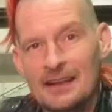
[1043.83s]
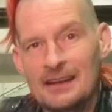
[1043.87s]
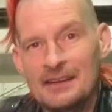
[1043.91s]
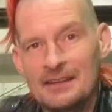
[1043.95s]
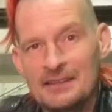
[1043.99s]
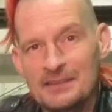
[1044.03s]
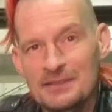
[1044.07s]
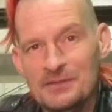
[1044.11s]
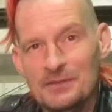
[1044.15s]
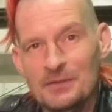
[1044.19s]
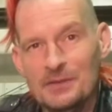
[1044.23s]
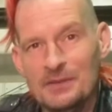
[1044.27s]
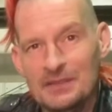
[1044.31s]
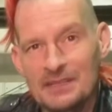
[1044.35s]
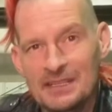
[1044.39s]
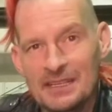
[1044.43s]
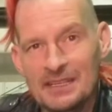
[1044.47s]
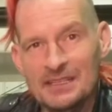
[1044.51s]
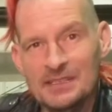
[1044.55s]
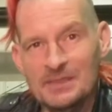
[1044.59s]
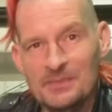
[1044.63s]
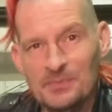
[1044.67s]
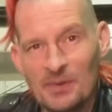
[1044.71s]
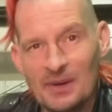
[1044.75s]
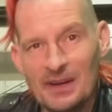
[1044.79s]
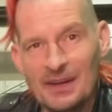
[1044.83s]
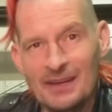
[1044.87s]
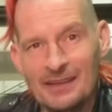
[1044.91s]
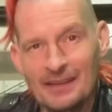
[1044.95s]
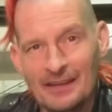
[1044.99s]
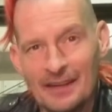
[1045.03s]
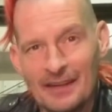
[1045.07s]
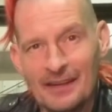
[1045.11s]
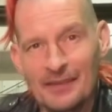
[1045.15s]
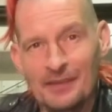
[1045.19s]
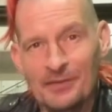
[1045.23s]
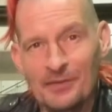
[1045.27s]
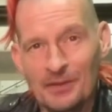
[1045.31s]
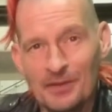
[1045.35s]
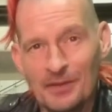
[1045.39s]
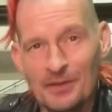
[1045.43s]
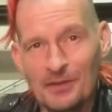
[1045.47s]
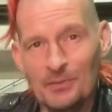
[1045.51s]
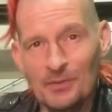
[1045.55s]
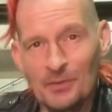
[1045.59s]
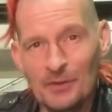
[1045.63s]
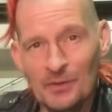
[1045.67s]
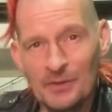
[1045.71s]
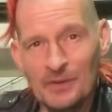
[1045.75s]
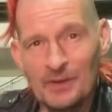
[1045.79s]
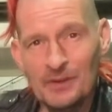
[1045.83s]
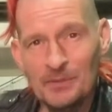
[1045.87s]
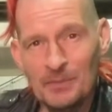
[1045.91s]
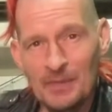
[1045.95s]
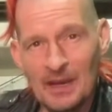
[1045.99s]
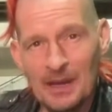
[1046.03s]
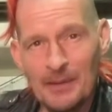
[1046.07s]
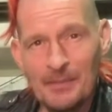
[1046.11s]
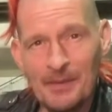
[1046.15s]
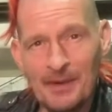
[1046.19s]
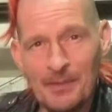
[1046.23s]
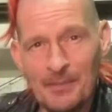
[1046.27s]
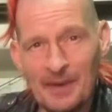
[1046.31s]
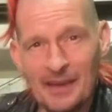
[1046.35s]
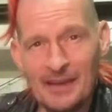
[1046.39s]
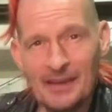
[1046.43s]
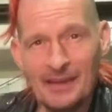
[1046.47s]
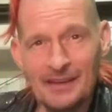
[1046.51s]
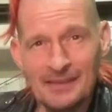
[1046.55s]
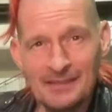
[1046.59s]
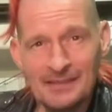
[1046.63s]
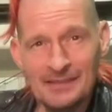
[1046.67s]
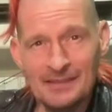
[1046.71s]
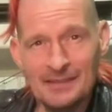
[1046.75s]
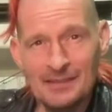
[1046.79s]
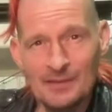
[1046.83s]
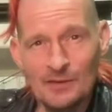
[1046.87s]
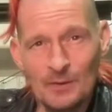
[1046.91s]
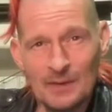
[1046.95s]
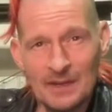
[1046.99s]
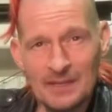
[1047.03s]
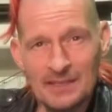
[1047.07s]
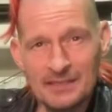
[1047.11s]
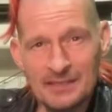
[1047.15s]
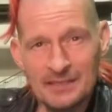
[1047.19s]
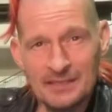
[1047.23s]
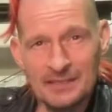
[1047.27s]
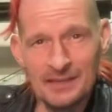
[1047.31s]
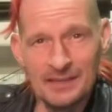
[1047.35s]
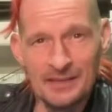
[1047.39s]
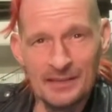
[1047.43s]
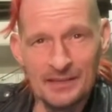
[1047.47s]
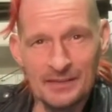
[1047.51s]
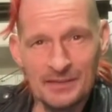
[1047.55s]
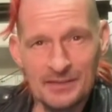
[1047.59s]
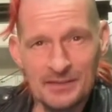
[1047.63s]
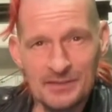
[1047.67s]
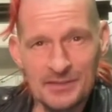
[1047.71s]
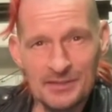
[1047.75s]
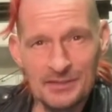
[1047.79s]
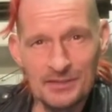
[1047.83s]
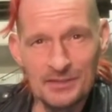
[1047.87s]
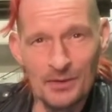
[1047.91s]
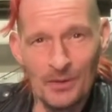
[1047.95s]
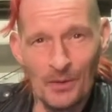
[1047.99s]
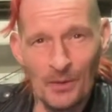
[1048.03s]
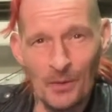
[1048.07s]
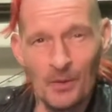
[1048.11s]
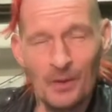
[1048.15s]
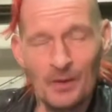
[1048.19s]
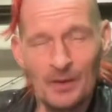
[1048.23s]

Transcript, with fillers: his sword does break later in the movie, maybe because he quenched it in snow.